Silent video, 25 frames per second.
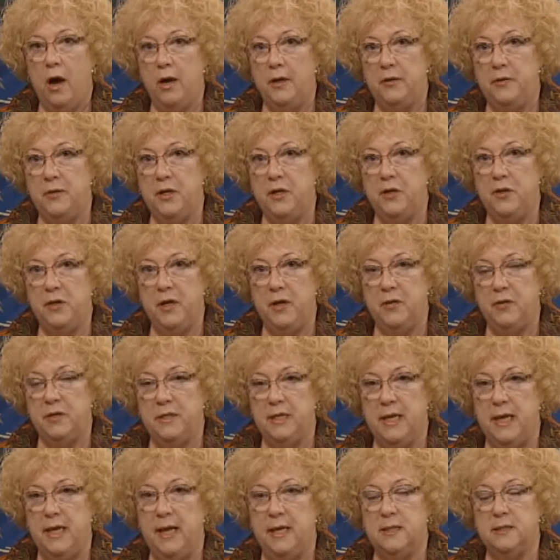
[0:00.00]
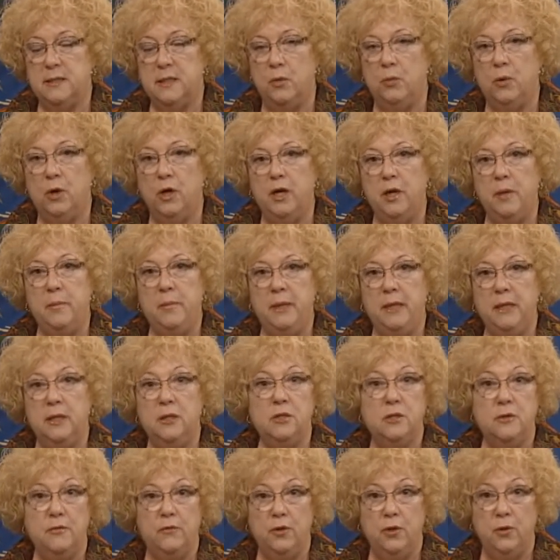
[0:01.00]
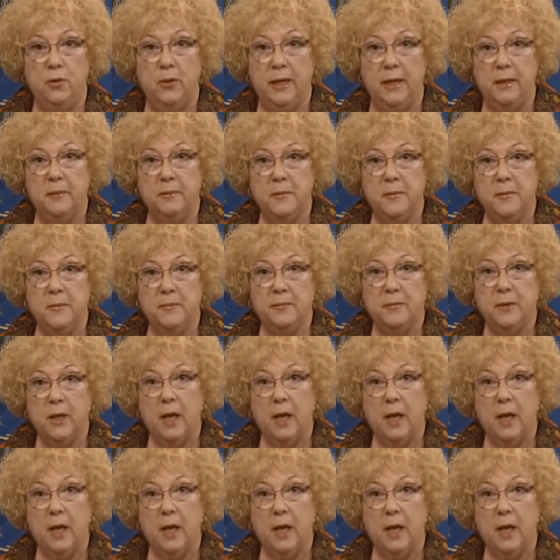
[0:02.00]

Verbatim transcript: on there the other day, I said, We're going to be interviewing.